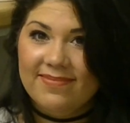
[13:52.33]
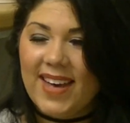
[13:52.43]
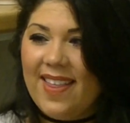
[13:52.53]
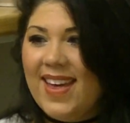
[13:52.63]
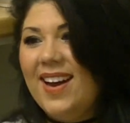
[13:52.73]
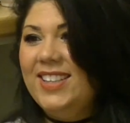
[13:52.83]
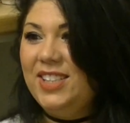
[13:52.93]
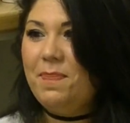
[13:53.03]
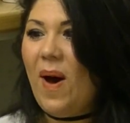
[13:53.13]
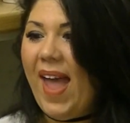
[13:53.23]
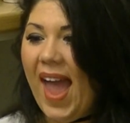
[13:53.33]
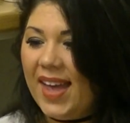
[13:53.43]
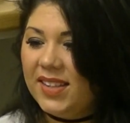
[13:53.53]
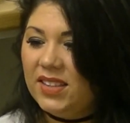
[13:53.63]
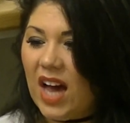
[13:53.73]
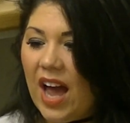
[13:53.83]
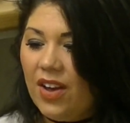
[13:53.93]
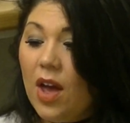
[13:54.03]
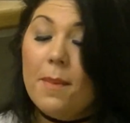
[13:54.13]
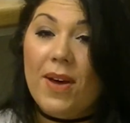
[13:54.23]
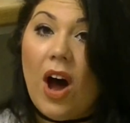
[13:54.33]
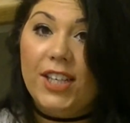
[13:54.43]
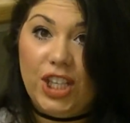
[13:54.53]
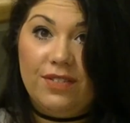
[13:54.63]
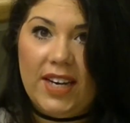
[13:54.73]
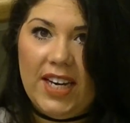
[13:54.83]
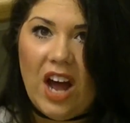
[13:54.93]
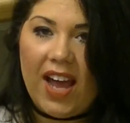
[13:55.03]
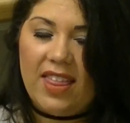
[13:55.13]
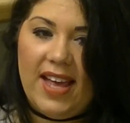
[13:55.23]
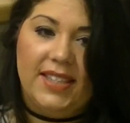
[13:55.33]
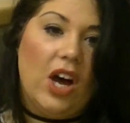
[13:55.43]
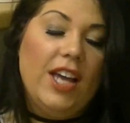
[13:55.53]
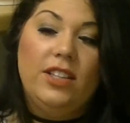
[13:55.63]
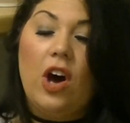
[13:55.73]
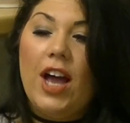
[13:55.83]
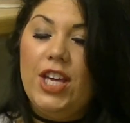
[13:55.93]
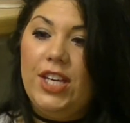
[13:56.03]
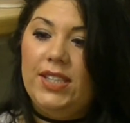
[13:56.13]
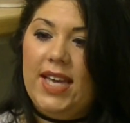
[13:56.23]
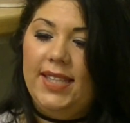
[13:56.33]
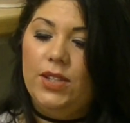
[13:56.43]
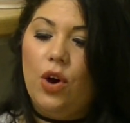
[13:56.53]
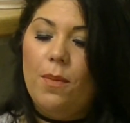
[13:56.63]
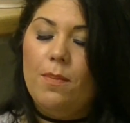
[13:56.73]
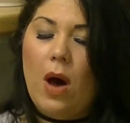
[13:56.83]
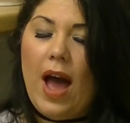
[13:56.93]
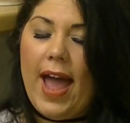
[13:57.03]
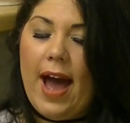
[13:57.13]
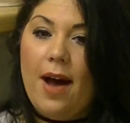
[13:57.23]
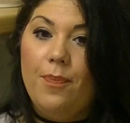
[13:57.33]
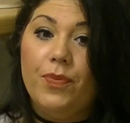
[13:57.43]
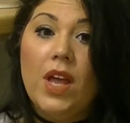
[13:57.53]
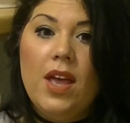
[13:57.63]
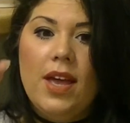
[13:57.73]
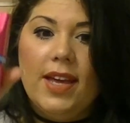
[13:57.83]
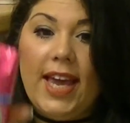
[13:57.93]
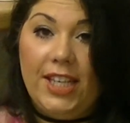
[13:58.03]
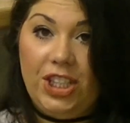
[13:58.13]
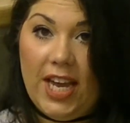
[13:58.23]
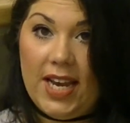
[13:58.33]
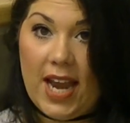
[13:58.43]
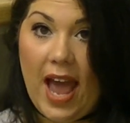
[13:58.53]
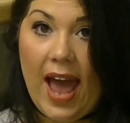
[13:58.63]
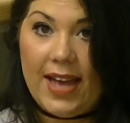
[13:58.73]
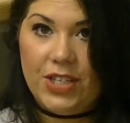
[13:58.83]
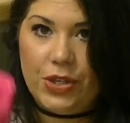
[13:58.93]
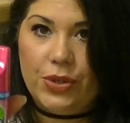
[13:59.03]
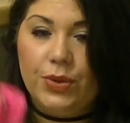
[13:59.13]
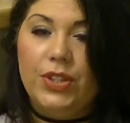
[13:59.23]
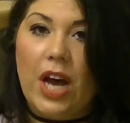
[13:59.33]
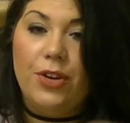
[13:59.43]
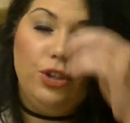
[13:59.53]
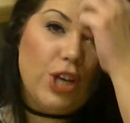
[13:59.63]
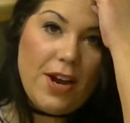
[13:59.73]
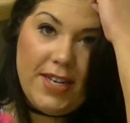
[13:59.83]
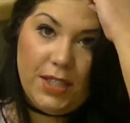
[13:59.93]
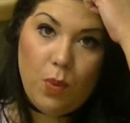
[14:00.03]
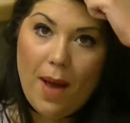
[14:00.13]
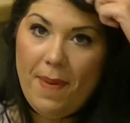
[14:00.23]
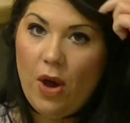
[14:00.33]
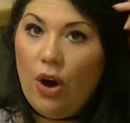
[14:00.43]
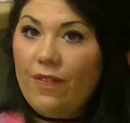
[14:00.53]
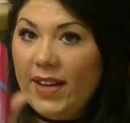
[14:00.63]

And then I just buy it. So, but I do really like this. I use this on my kitchen handles, so you don't need to wipe it off.